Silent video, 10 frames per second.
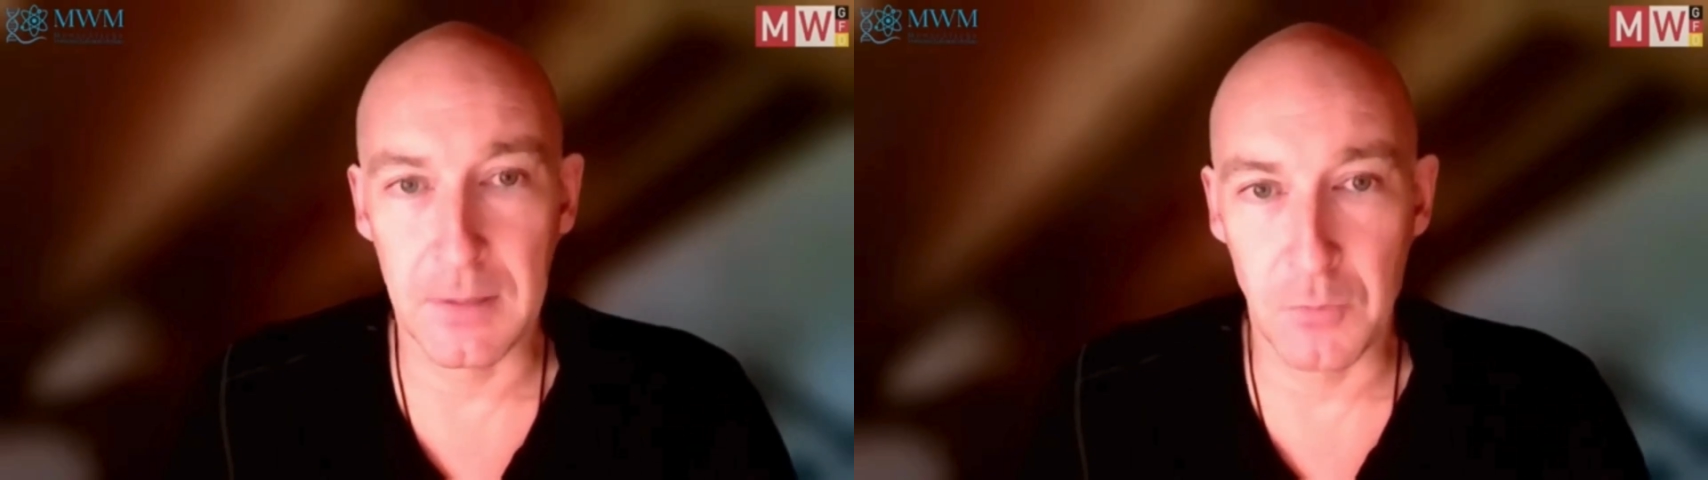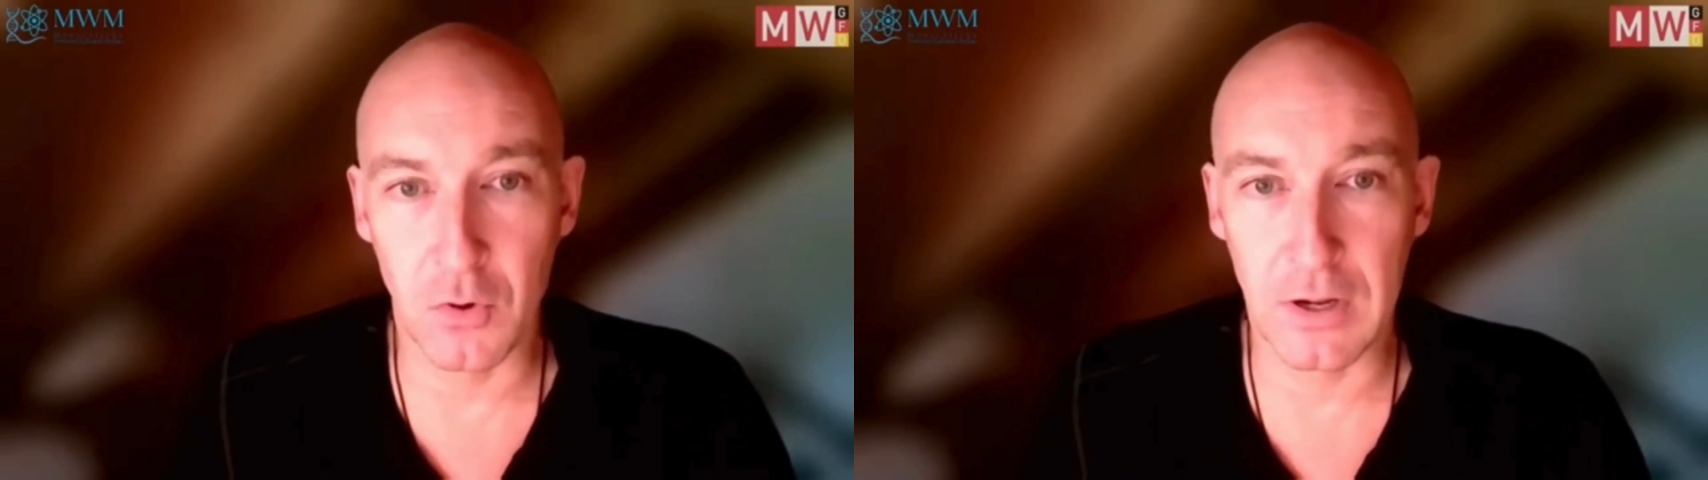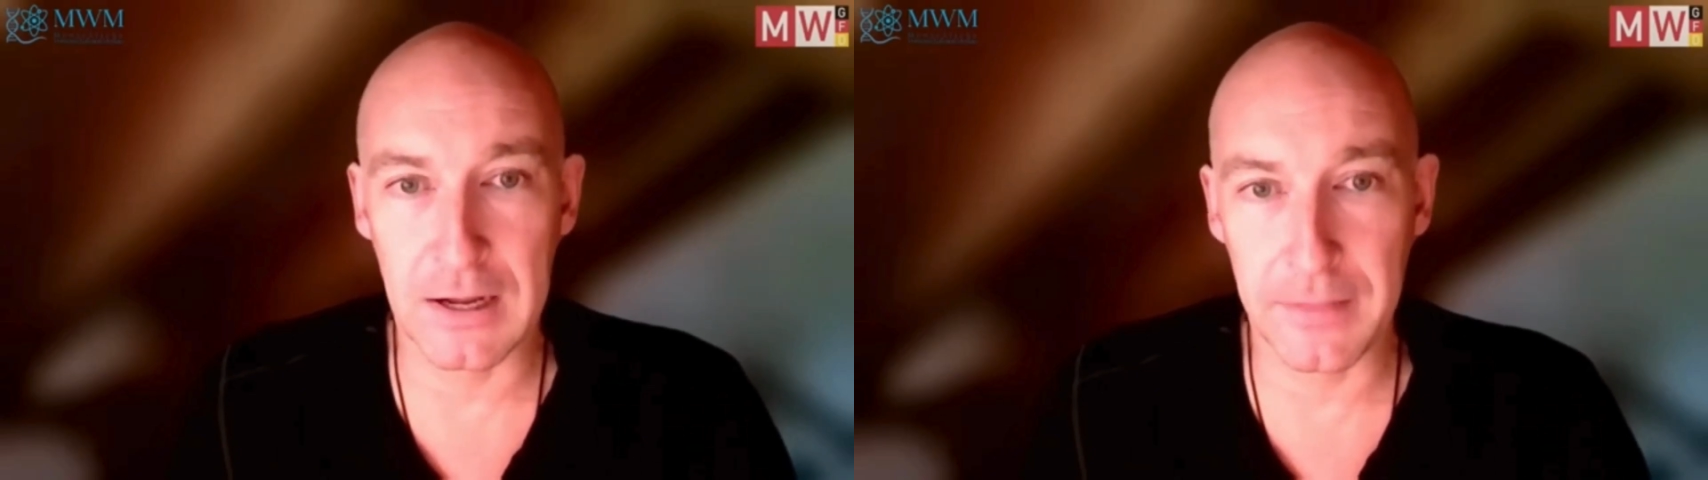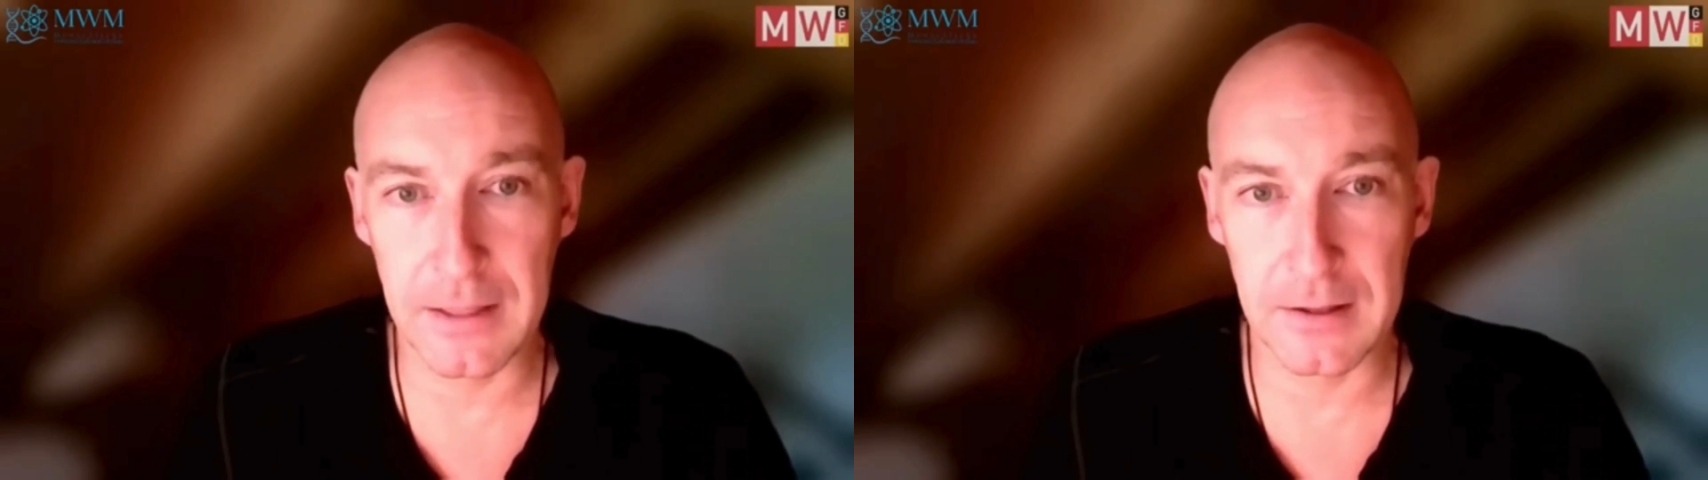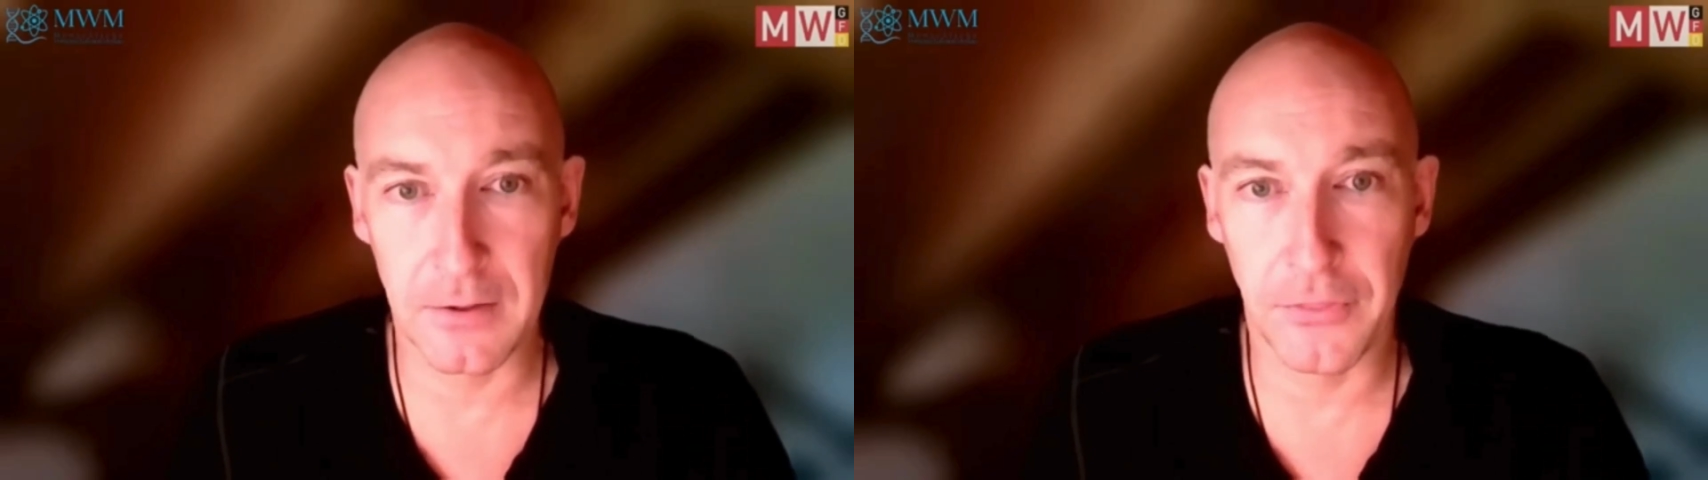Among
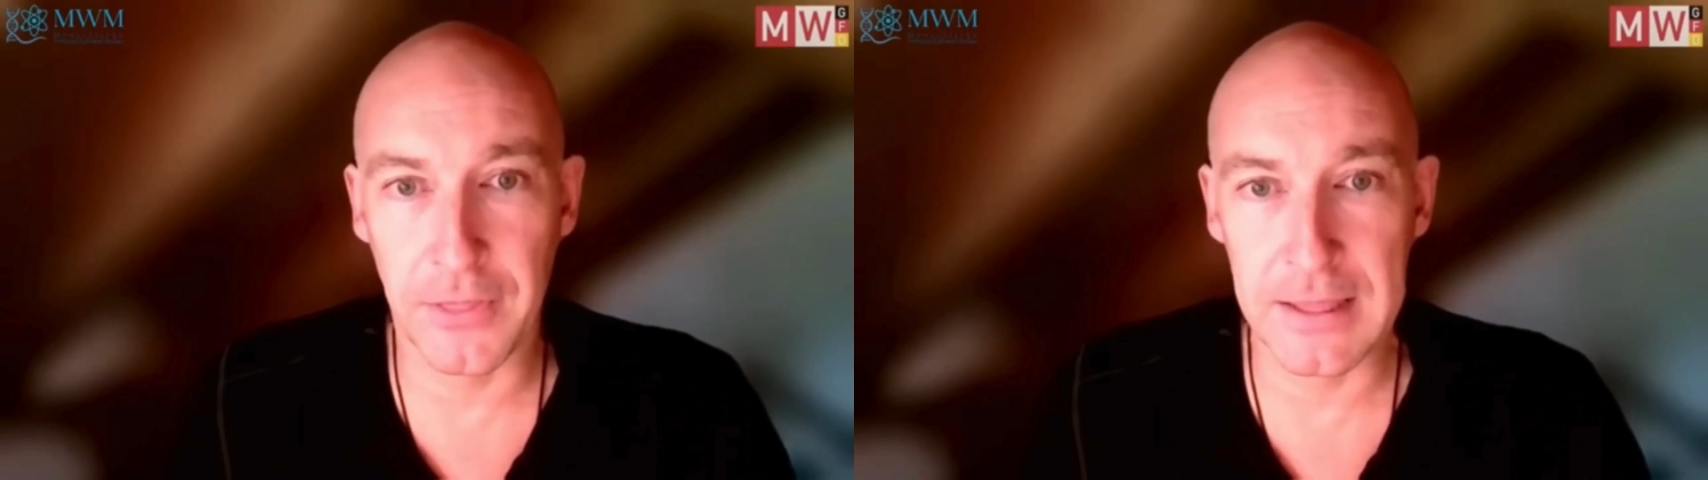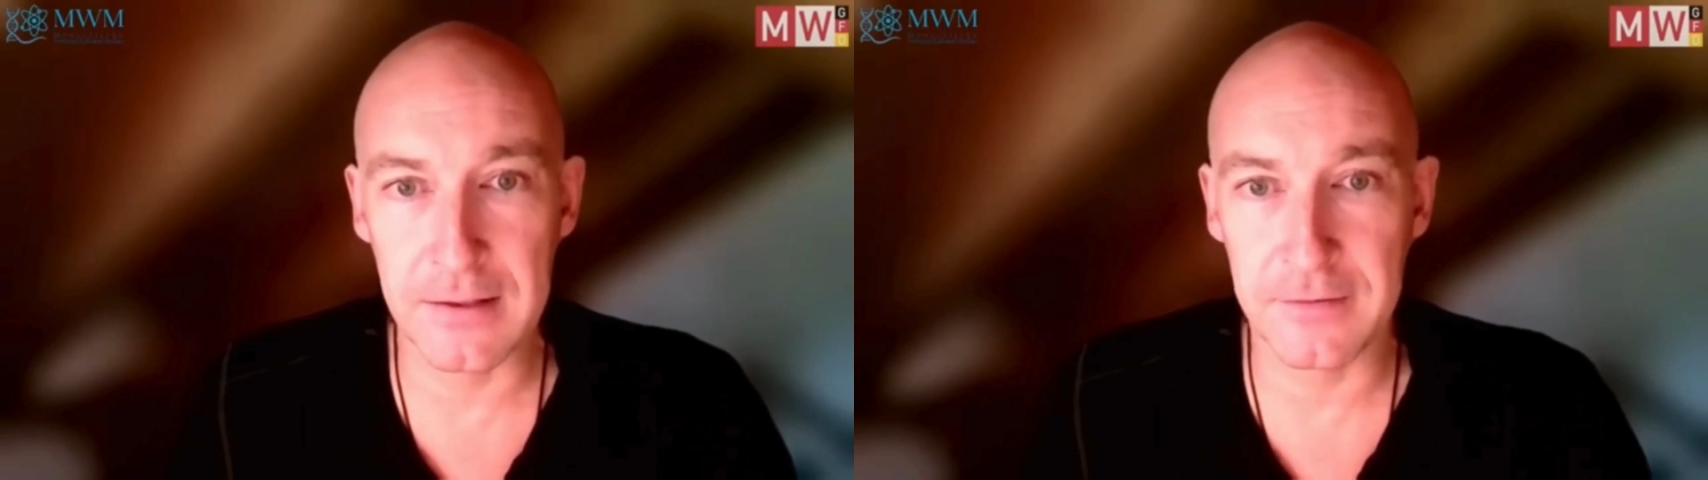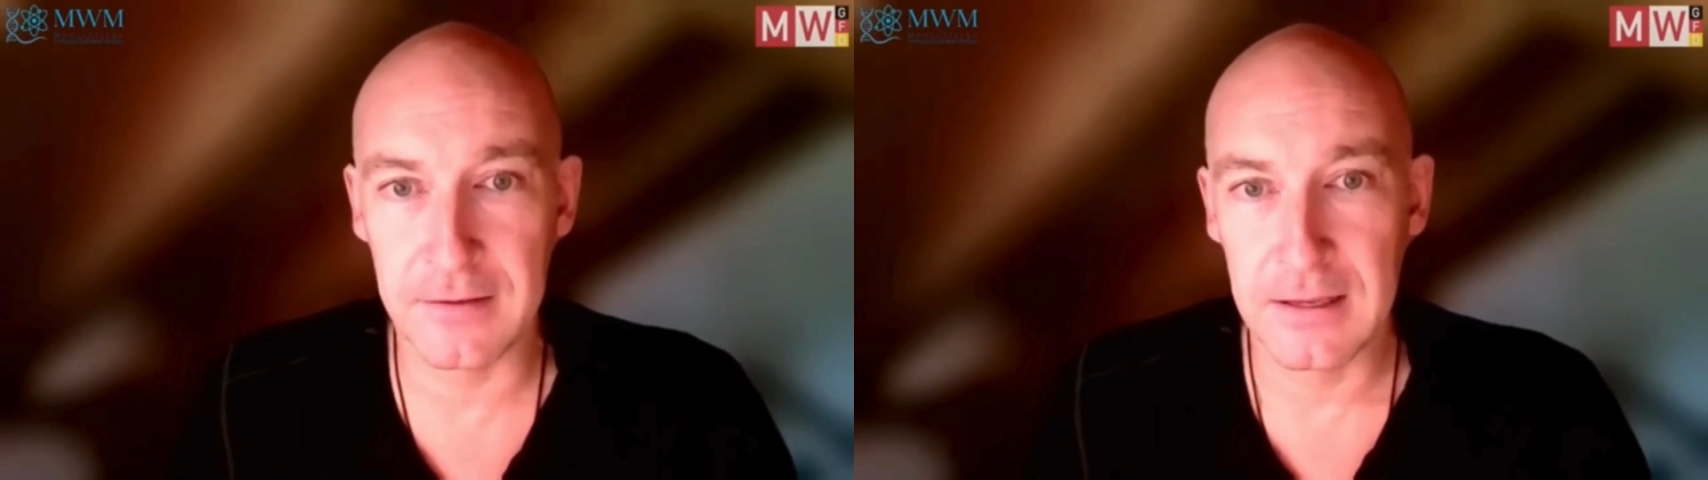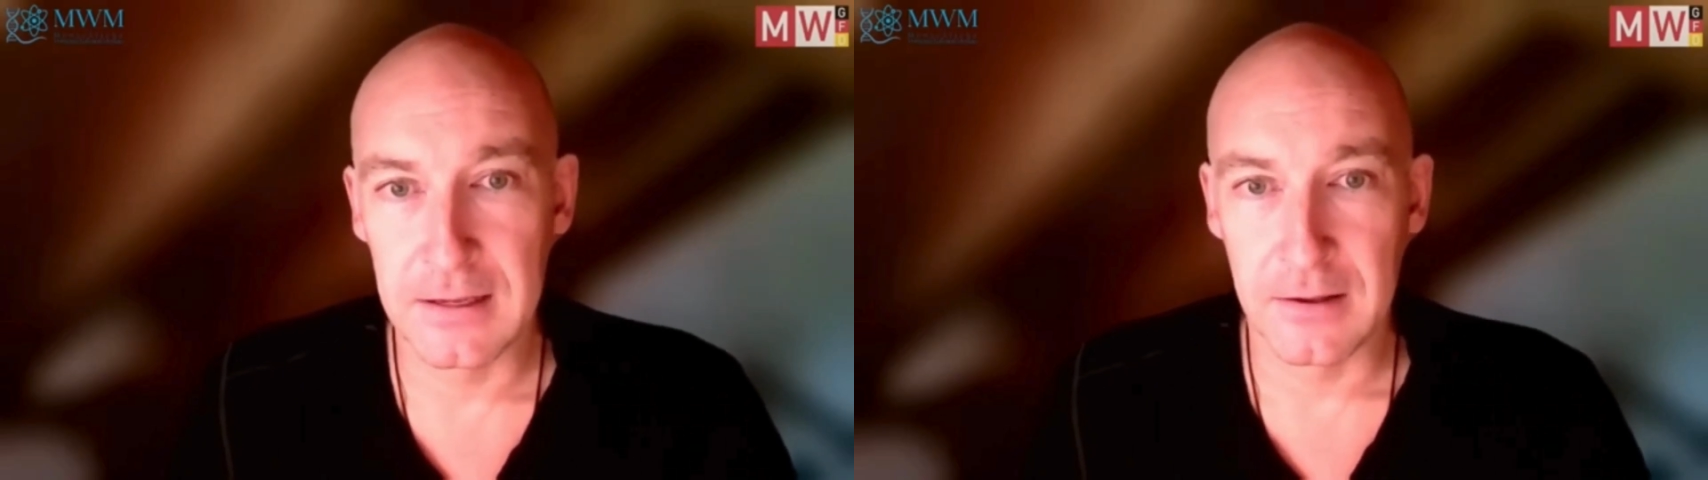other things,